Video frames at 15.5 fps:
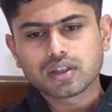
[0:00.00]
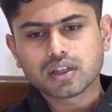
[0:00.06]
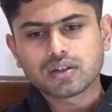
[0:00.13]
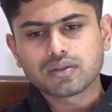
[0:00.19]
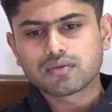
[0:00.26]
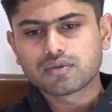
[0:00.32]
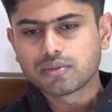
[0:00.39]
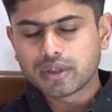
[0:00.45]

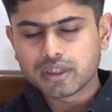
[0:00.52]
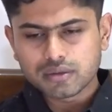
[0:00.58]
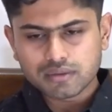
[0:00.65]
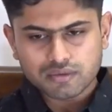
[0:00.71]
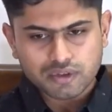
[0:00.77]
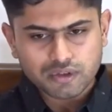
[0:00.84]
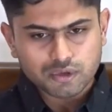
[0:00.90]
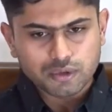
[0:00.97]
in
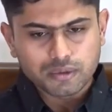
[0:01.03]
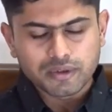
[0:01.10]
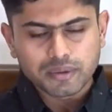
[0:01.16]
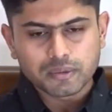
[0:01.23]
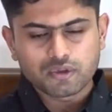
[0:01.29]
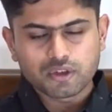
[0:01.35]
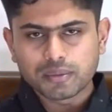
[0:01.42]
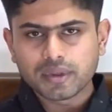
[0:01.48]

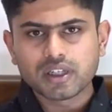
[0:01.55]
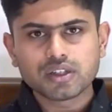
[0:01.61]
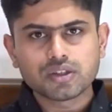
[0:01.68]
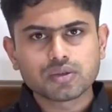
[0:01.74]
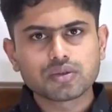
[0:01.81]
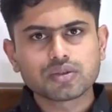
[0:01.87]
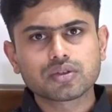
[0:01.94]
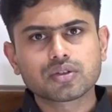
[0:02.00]
women
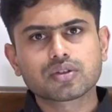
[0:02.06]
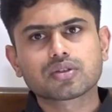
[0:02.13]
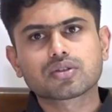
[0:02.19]
issues,